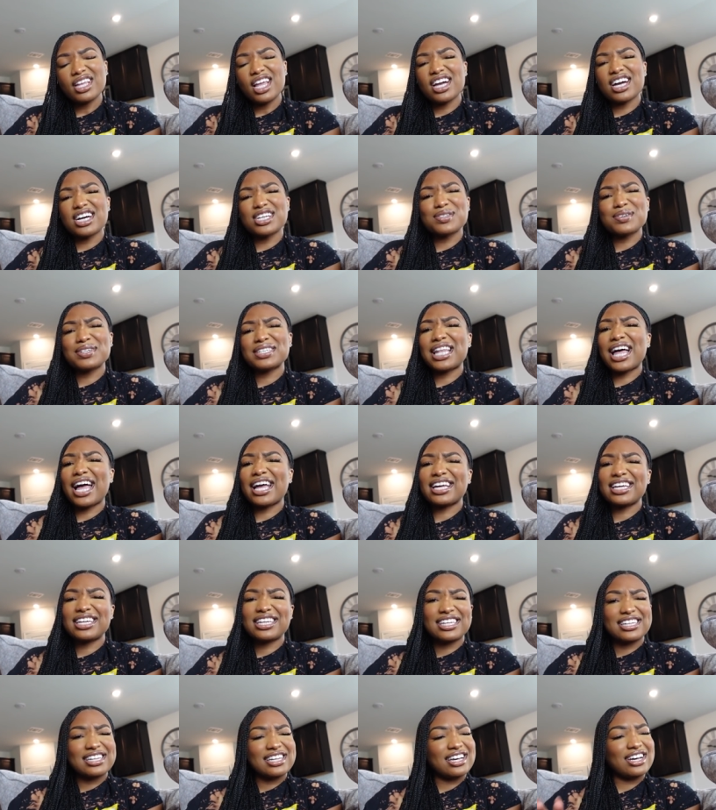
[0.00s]
because we're like,
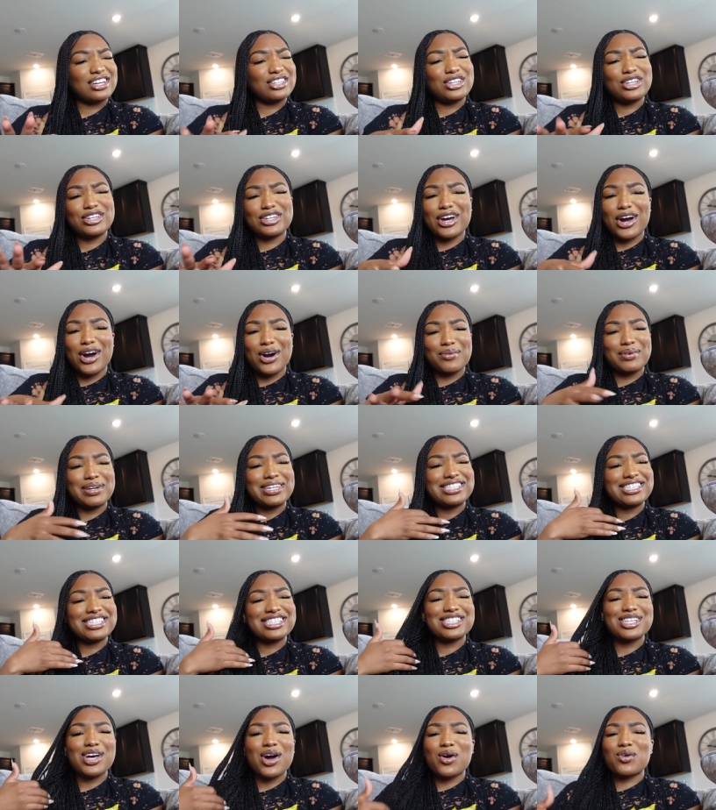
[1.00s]
eh, you know, we
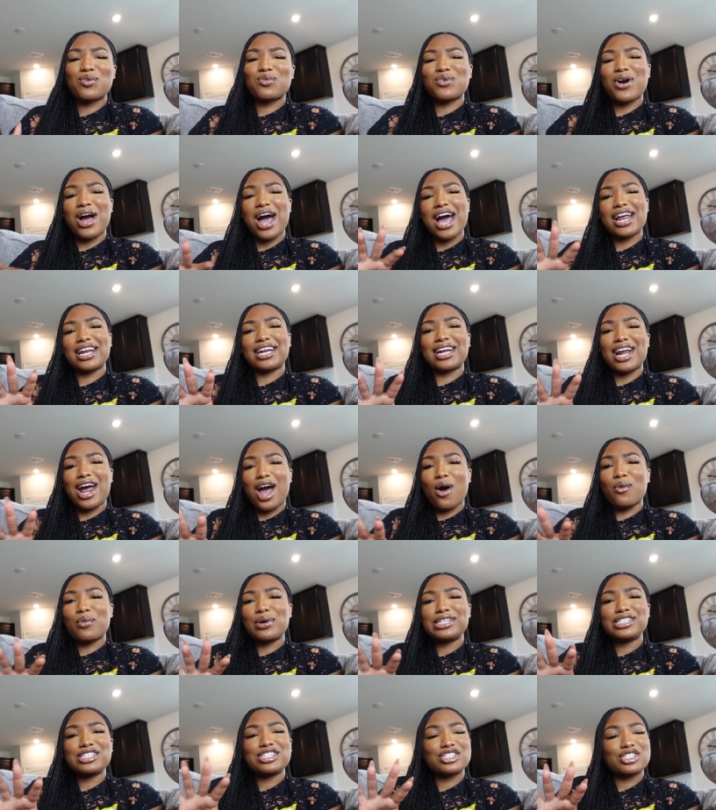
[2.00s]
just gonna ride it out.
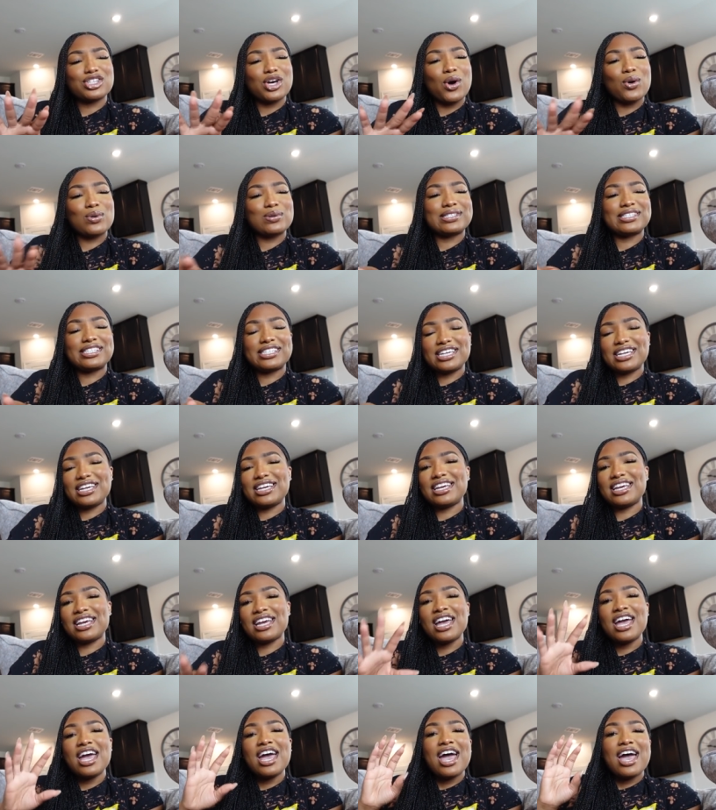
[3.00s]
We just gonna
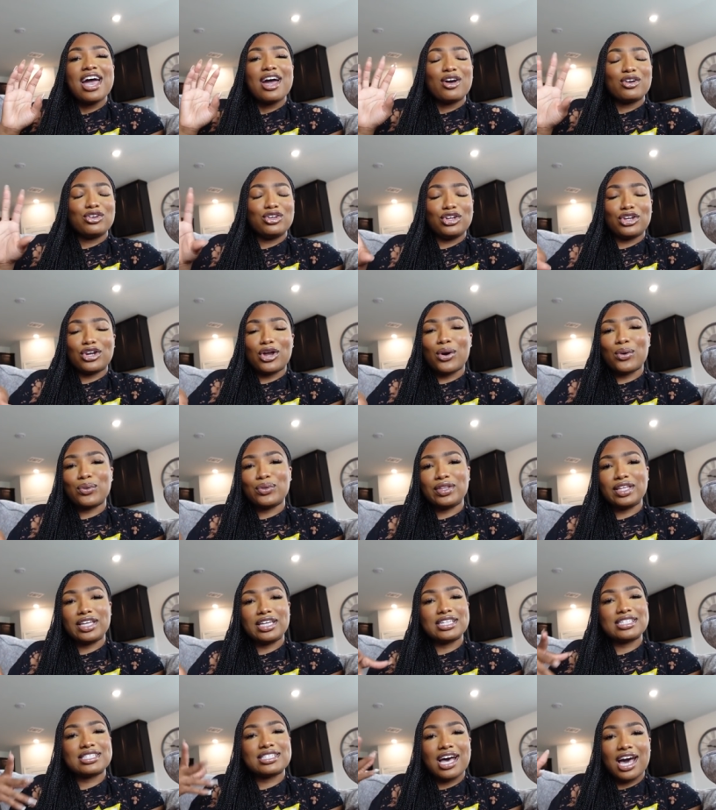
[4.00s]
see, you know,
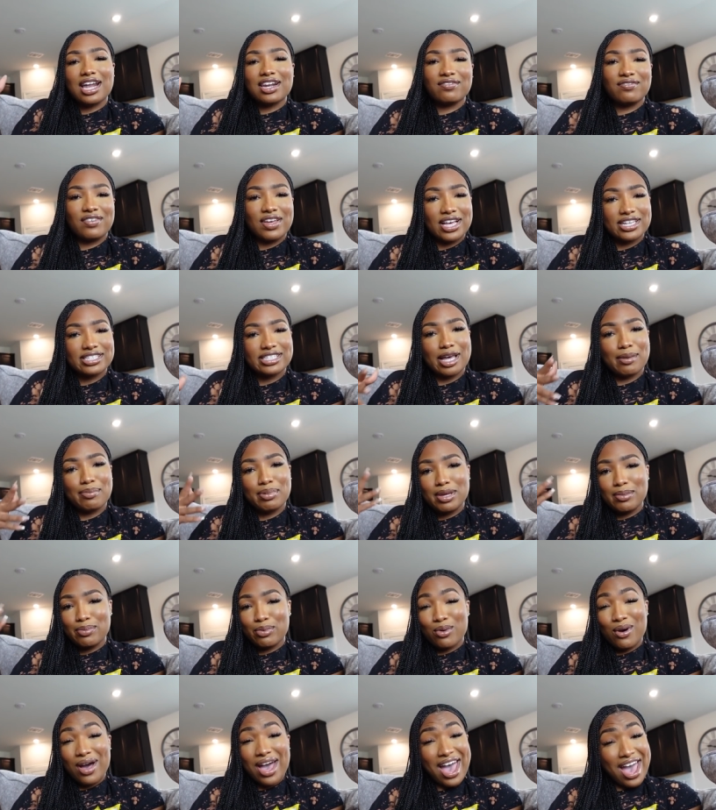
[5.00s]
the side effects that
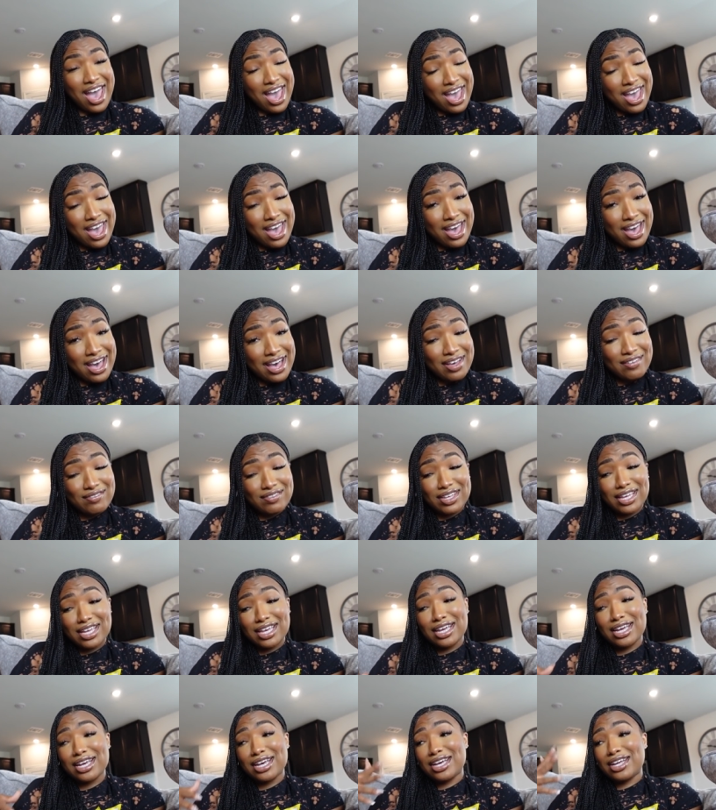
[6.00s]
people have
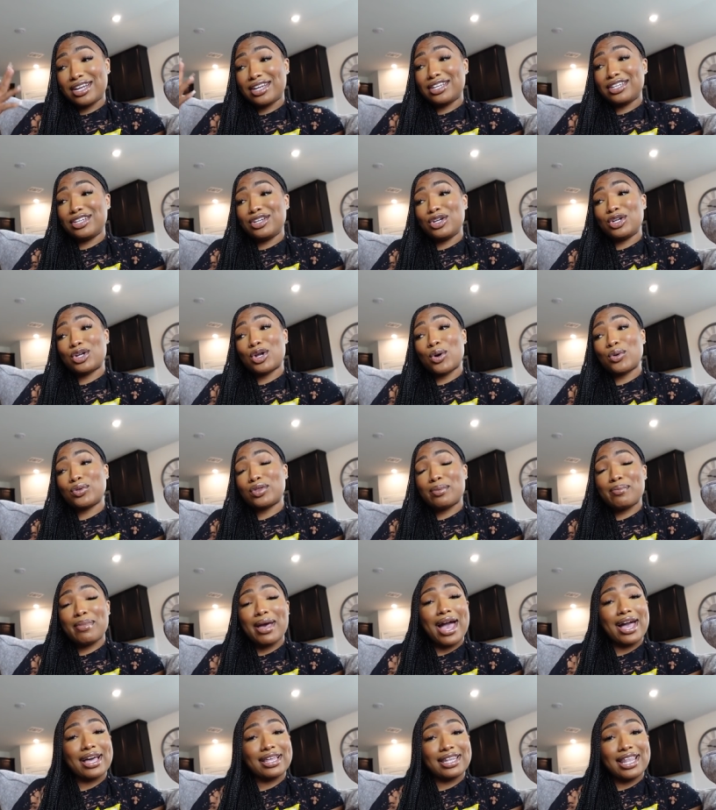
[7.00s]
and, you know, the
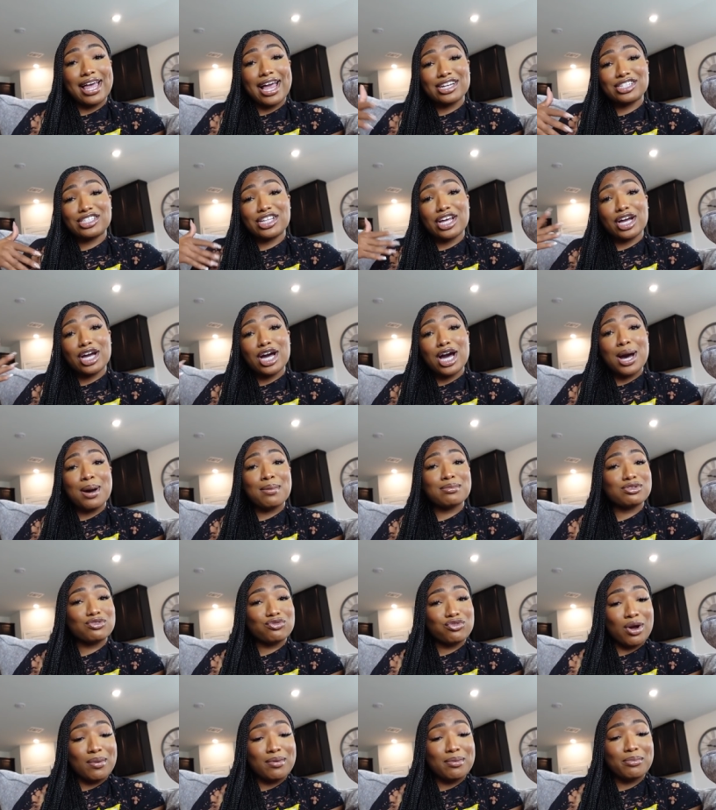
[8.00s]
backlash that
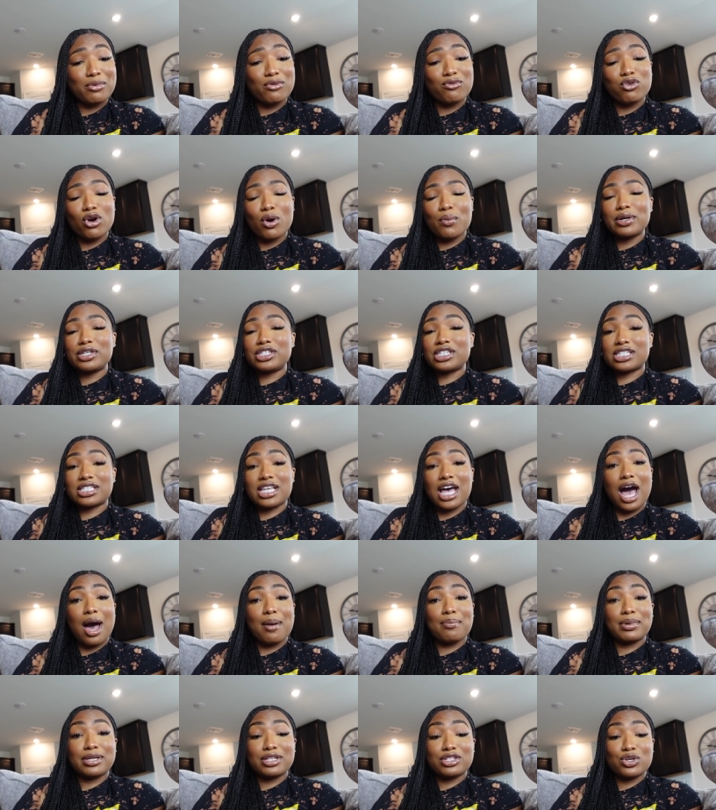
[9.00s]
comes from it before we just
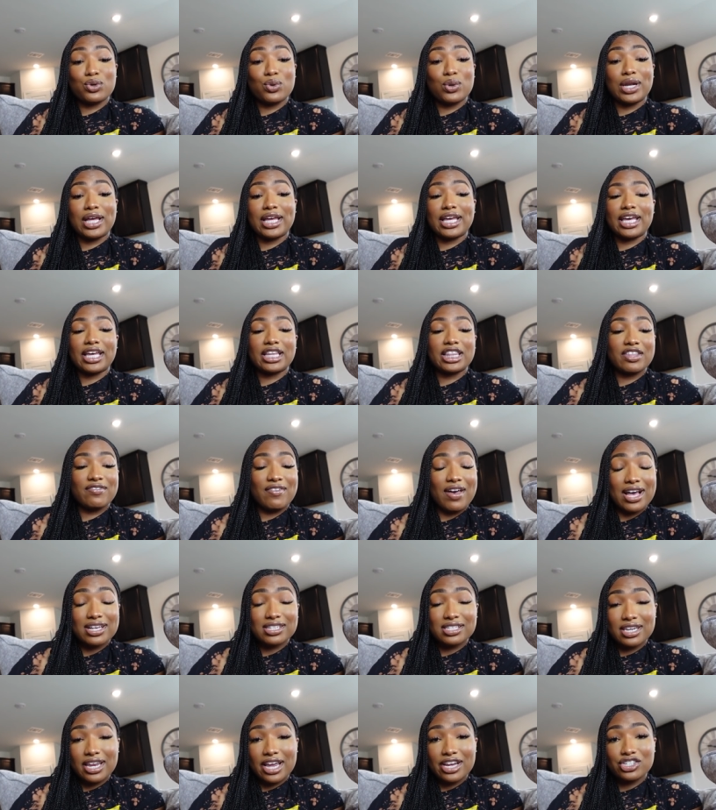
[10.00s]
hop into it and get the
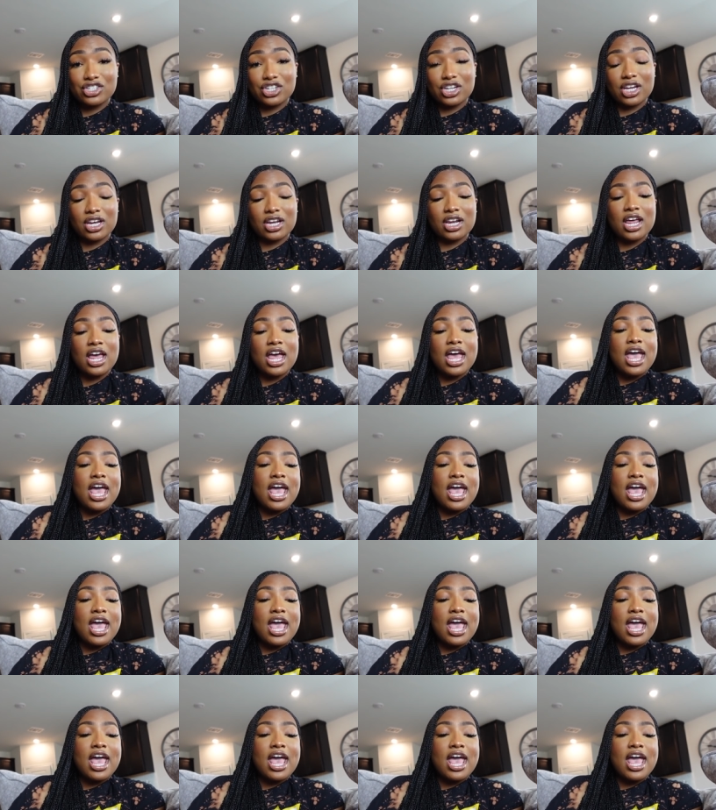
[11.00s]
vaccination.